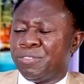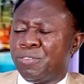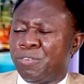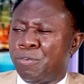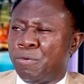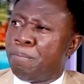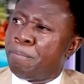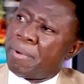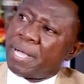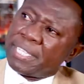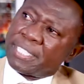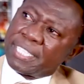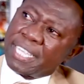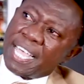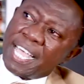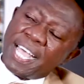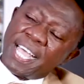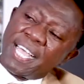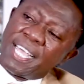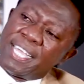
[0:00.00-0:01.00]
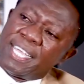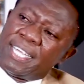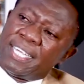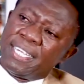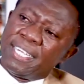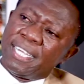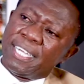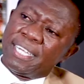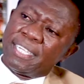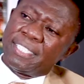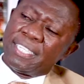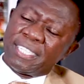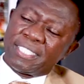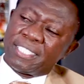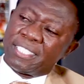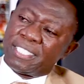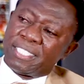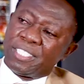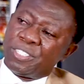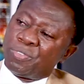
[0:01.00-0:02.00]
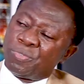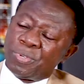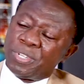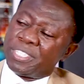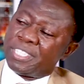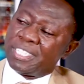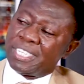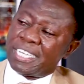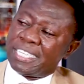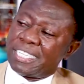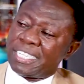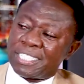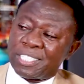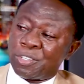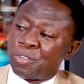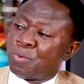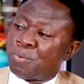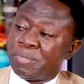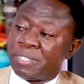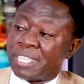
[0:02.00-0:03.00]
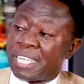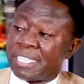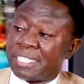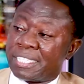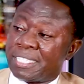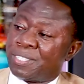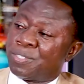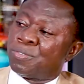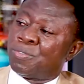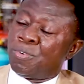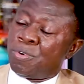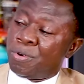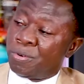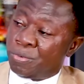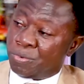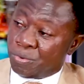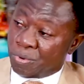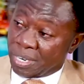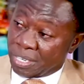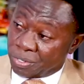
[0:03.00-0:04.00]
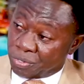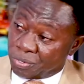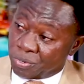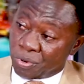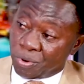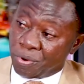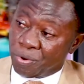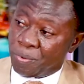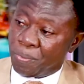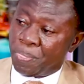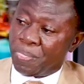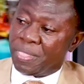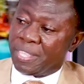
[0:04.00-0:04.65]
no matter the situation and the circumstances, God will ensure